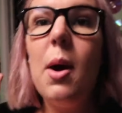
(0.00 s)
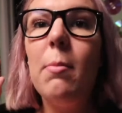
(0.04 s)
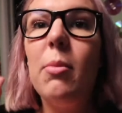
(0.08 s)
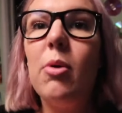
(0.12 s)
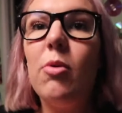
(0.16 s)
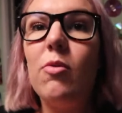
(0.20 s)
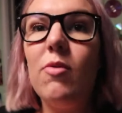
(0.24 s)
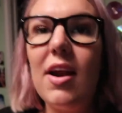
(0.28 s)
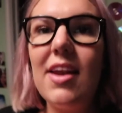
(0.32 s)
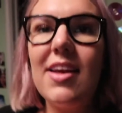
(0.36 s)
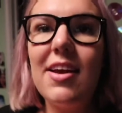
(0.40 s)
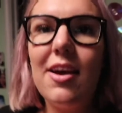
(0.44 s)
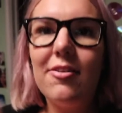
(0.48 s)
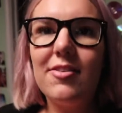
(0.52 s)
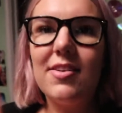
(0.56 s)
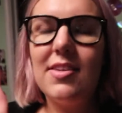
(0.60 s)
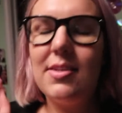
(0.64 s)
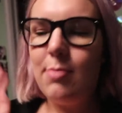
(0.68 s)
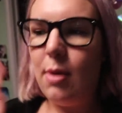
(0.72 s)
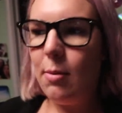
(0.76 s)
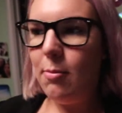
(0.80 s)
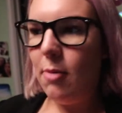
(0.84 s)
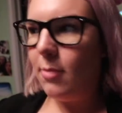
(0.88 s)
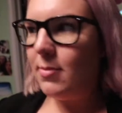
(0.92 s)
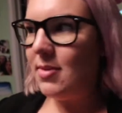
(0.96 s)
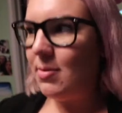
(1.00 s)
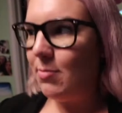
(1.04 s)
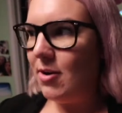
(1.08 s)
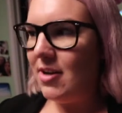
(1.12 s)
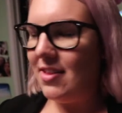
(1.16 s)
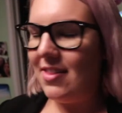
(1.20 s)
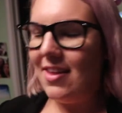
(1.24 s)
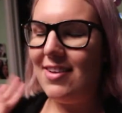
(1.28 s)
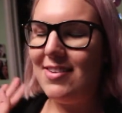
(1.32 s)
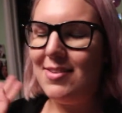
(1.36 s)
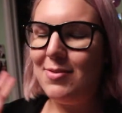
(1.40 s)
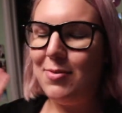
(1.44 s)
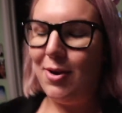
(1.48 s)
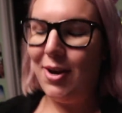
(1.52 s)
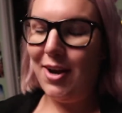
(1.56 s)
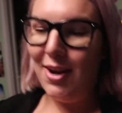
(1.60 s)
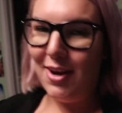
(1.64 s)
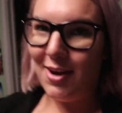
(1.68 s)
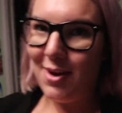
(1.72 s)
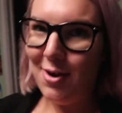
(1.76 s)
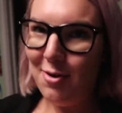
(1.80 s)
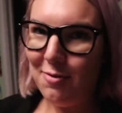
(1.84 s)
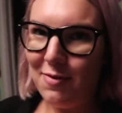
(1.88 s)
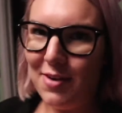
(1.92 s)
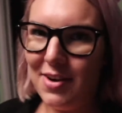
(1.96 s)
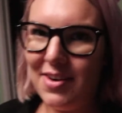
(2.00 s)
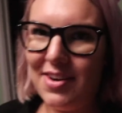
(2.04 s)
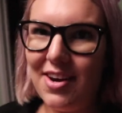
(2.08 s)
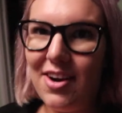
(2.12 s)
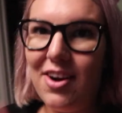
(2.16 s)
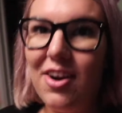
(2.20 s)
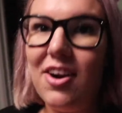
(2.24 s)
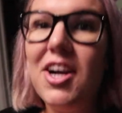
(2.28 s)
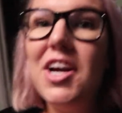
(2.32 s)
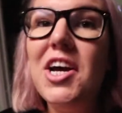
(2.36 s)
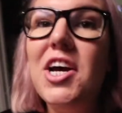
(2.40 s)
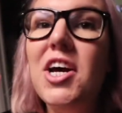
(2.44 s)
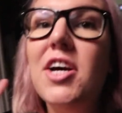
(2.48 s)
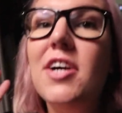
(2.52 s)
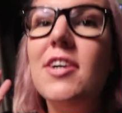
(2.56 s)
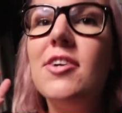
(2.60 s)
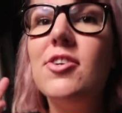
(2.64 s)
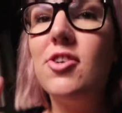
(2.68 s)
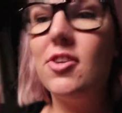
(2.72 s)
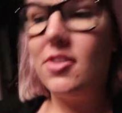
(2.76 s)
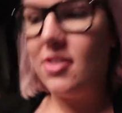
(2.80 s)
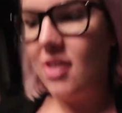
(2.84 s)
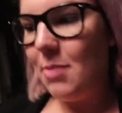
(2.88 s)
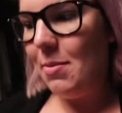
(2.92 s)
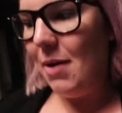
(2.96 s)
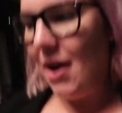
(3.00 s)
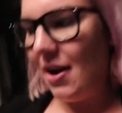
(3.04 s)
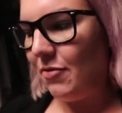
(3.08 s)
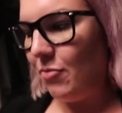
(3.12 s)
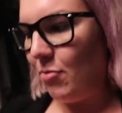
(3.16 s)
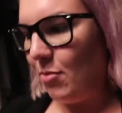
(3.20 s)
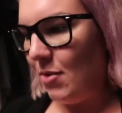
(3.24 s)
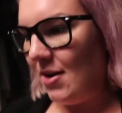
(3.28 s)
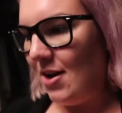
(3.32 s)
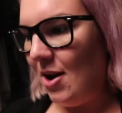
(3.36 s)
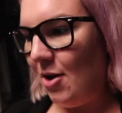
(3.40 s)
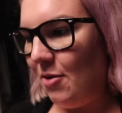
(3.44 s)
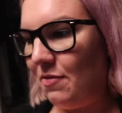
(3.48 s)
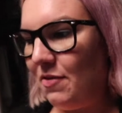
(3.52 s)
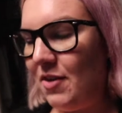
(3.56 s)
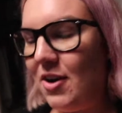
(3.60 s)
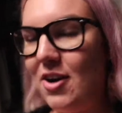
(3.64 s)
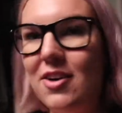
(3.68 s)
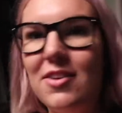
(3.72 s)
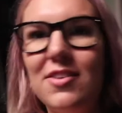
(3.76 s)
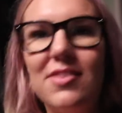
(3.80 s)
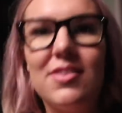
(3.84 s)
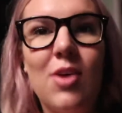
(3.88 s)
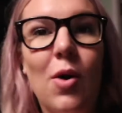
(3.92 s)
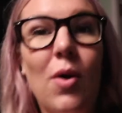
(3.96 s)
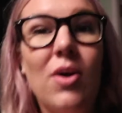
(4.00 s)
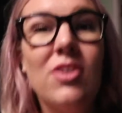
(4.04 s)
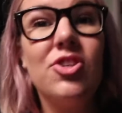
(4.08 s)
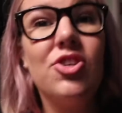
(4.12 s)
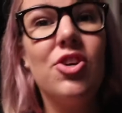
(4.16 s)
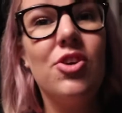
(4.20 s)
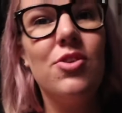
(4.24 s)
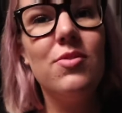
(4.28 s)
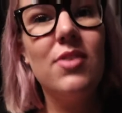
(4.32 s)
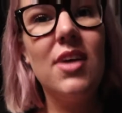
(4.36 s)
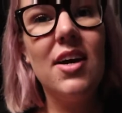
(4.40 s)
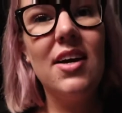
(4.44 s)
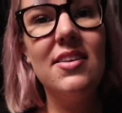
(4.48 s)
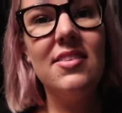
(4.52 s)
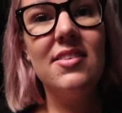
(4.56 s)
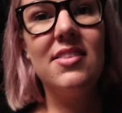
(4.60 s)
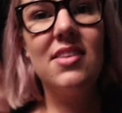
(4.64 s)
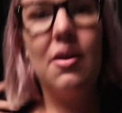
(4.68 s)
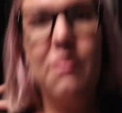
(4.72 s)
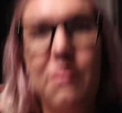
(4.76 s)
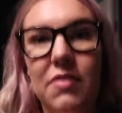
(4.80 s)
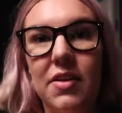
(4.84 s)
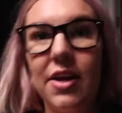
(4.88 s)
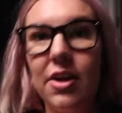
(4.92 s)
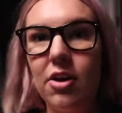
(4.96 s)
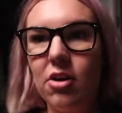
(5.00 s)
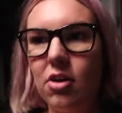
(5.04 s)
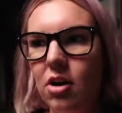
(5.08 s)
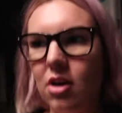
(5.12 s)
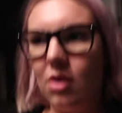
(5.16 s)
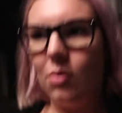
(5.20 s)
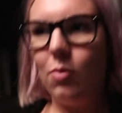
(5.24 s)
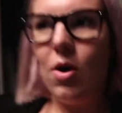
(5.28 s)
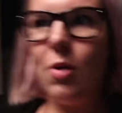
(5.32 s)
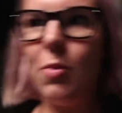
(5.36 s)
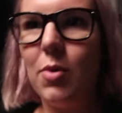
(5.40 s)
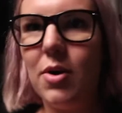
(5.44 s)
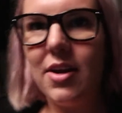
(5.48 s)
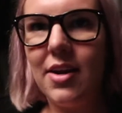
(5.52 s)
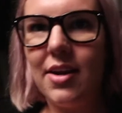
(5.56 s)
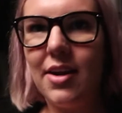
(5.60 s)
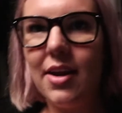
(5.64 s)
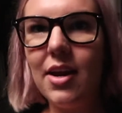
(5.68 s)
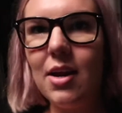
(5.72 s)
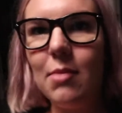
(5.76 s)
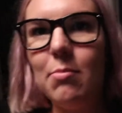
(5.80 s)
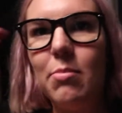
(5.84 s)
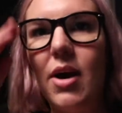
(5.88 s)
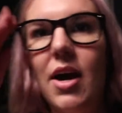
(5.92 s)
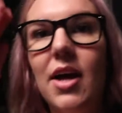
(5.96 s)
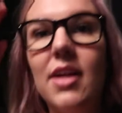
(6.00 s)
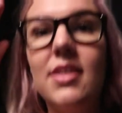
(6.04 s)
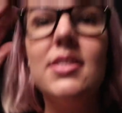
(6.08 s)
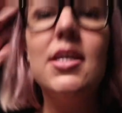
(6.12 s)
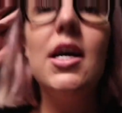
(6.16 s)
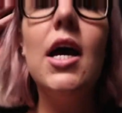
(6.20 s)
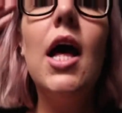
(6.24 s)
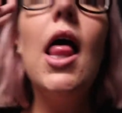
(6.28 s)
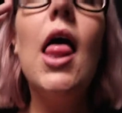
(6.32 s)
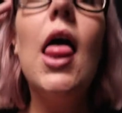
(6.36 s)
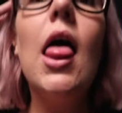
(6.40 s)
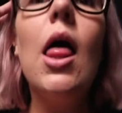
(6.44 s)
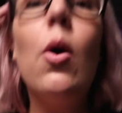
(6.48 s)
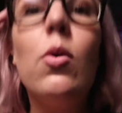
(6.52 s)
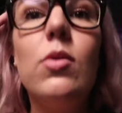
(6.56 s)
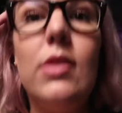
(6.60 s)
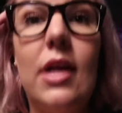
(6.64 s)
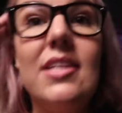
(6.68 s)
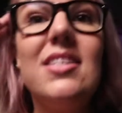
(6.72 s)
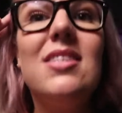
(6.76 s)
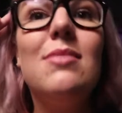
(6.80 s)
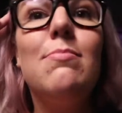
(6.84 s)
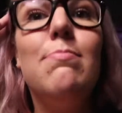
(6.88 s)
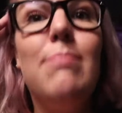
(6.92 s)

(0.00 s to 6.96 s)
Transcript: We're running out because it's my mom's birthday, so we're gonna go for dinner. Just got back from Urban Outfitters, so I'll show you guys stuff later or what we're eating, but let's